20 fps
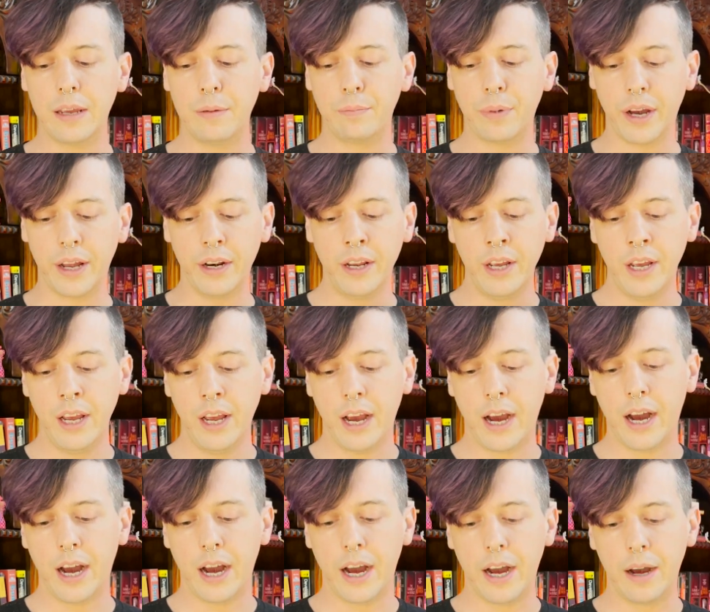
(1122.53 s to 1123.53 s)
but
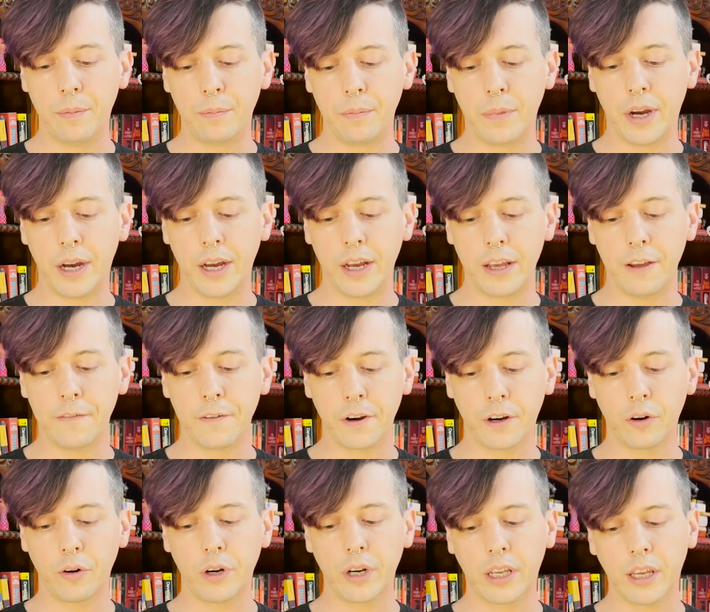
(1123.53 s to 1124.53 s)
if you're
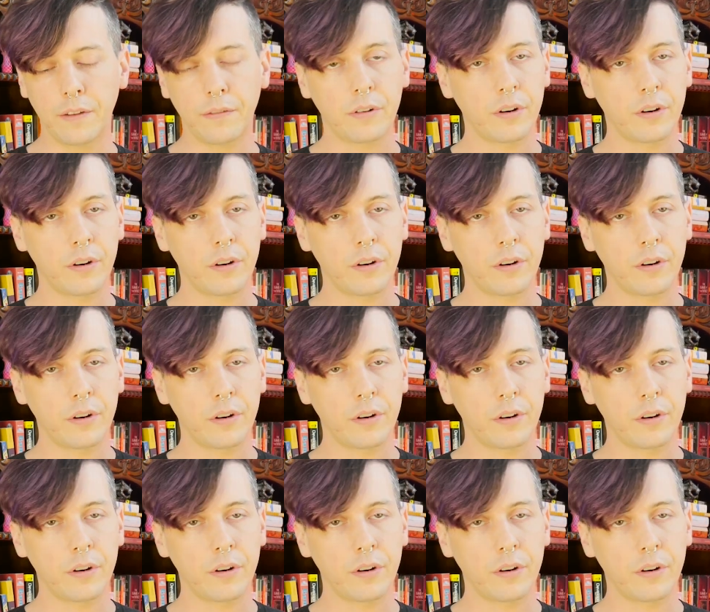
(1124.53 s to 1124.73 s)
going to give